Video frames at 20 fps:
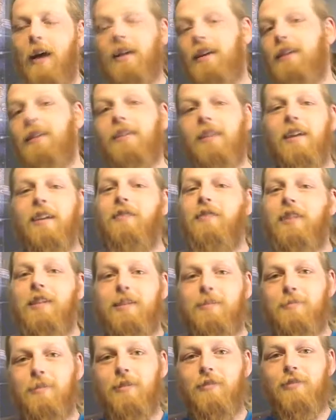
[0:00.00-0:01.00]
didn't love
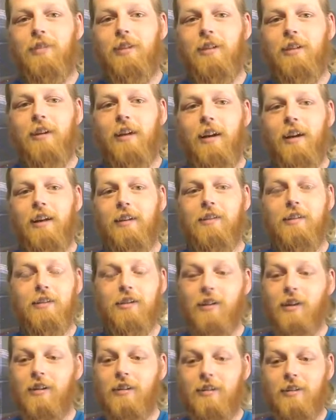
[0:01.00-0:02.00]
this movie. I
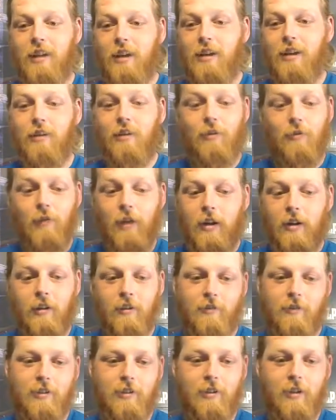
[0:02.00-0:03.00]
just got to say right
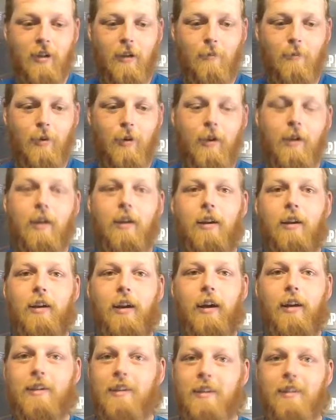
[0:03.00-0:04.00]
off the top,
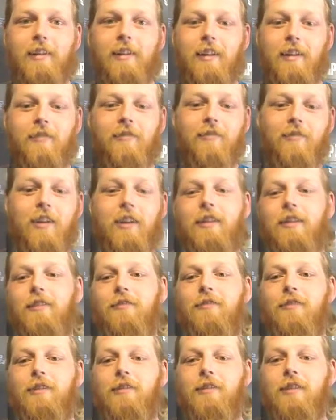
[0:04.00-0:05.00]
I didn't love Fate of the
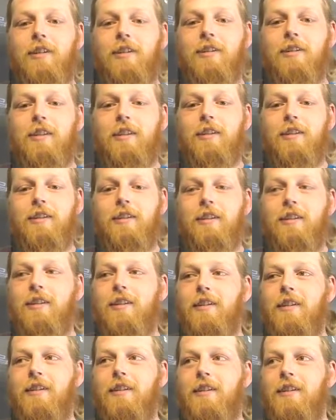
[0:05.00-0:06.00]
Furious.
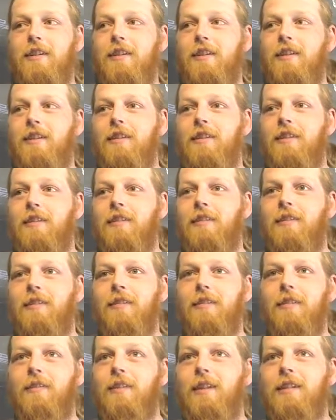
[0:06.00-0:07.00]

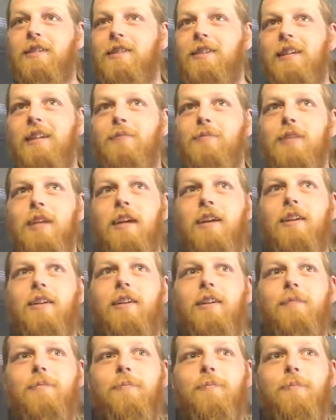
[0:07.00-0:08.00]
It seems
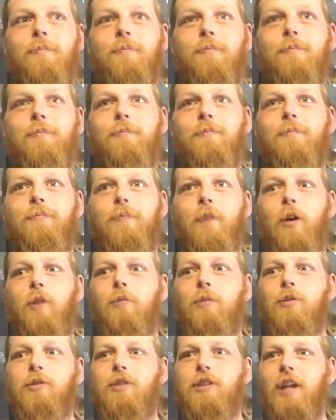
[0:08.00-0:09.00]
like
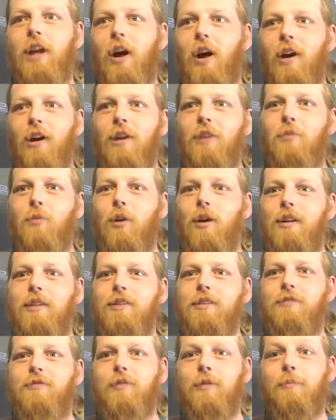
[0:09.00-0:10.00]
almost the odd
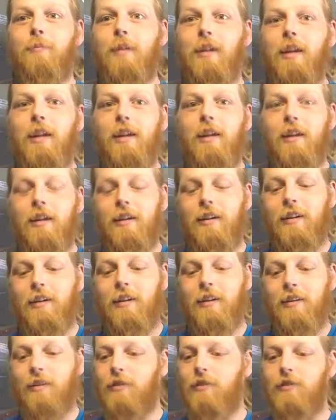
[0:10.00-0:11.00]
ones for me,
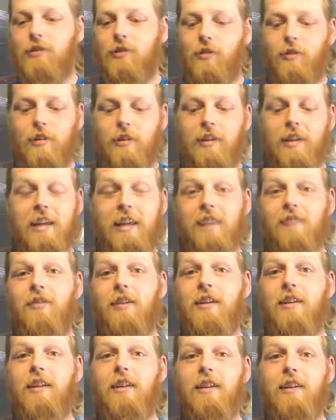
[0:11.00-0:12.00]
the
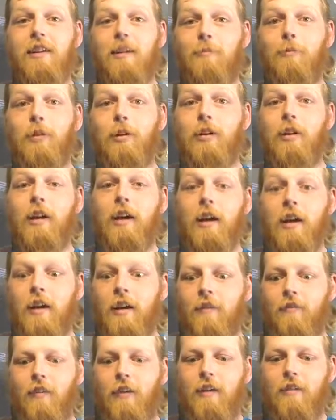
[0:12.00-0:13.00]
even-numbered
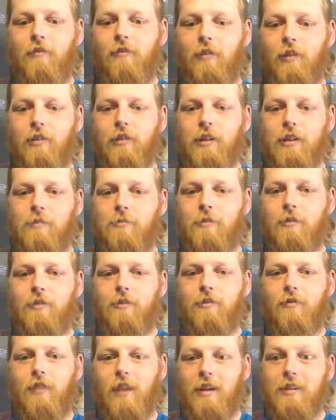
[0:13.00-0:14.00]

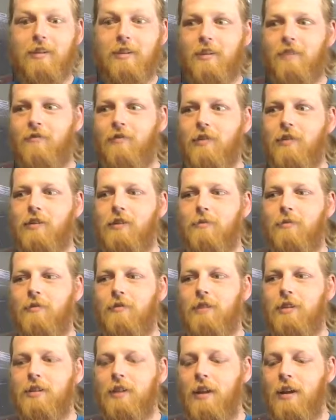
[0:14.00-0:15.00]
Fast and the Furious
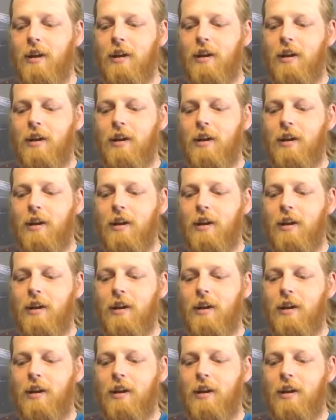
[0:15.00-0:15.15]
movies